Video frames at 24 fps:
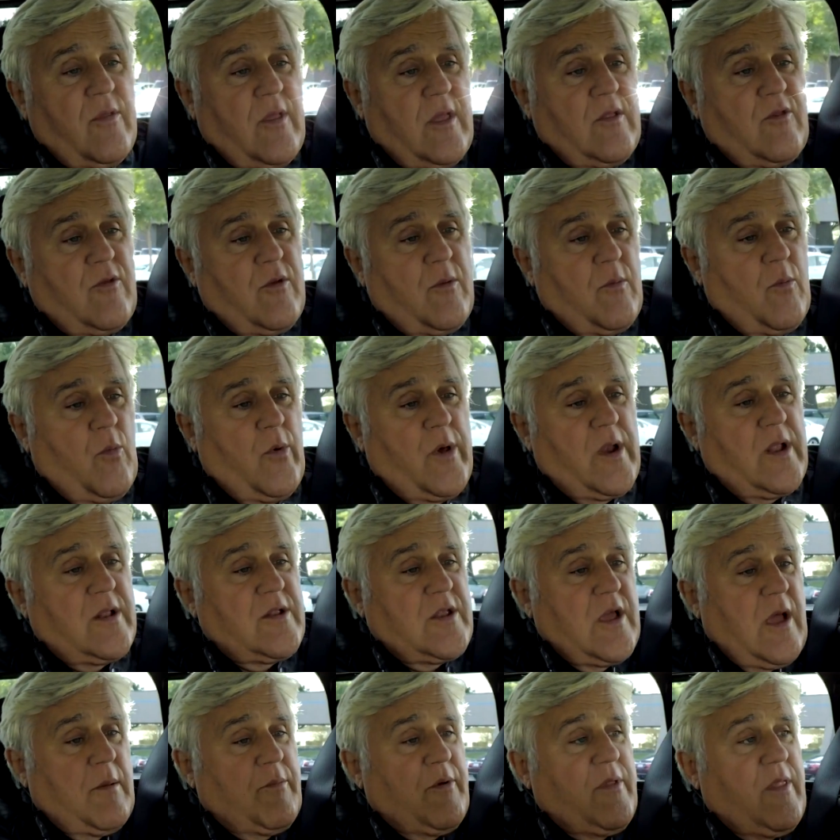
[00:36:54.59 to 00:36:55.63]
they took one on
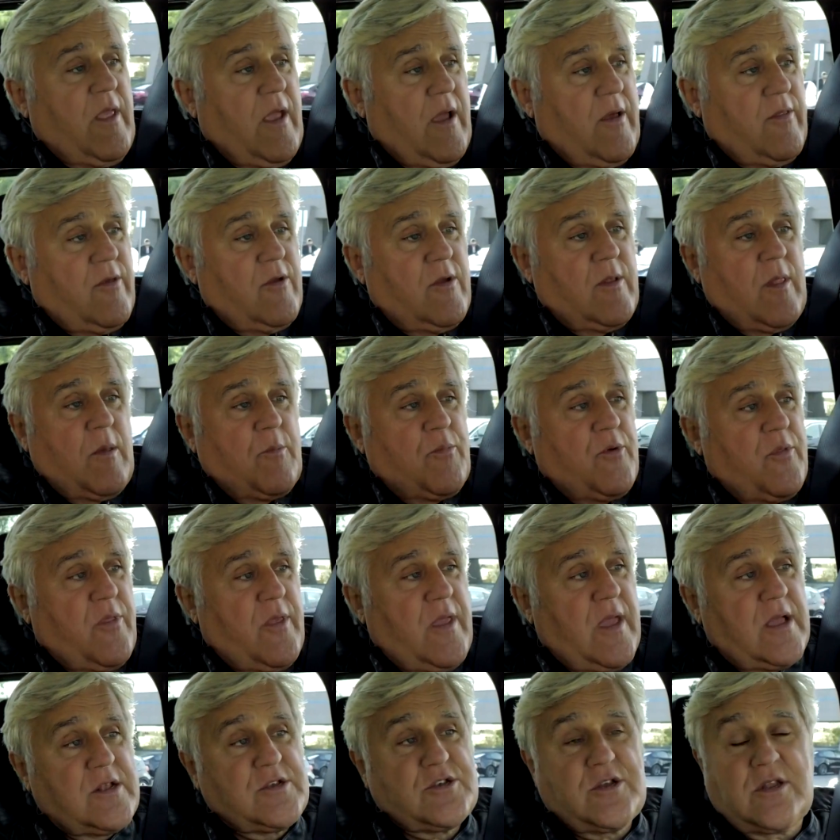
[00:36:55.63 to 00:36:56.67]
top of the other, and they put
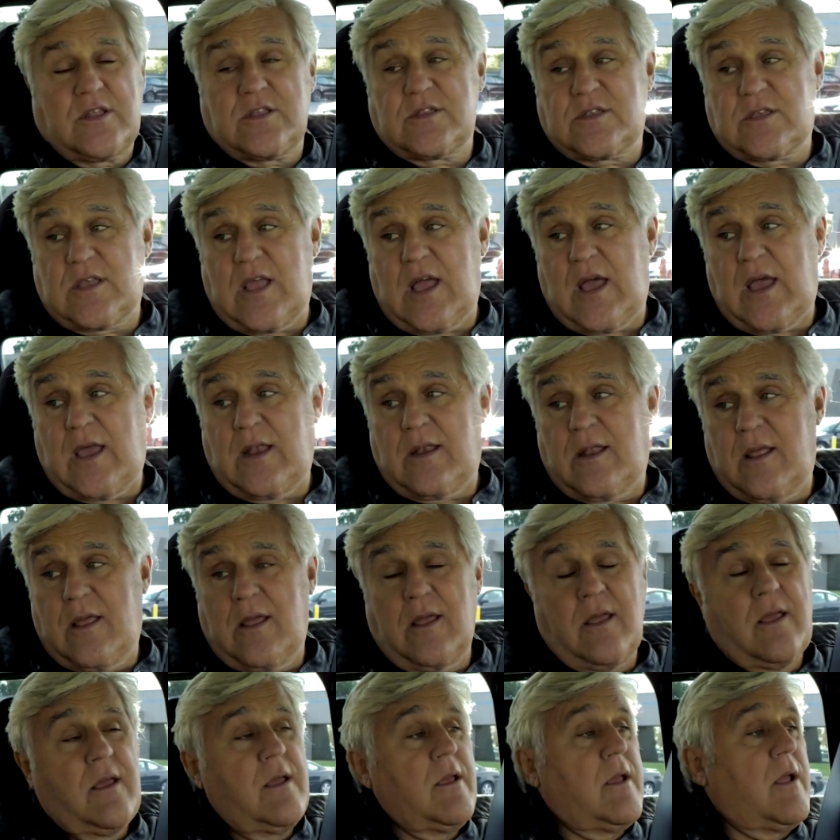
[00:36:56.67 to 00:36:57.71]
the engine inside,
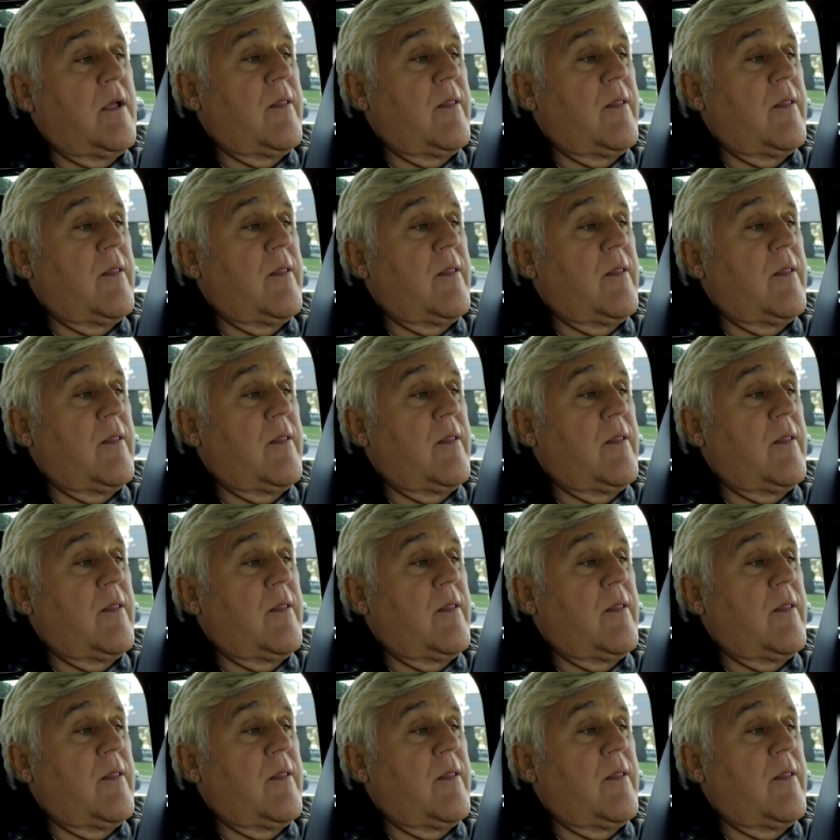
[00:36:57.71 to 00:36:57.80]
uh-huh.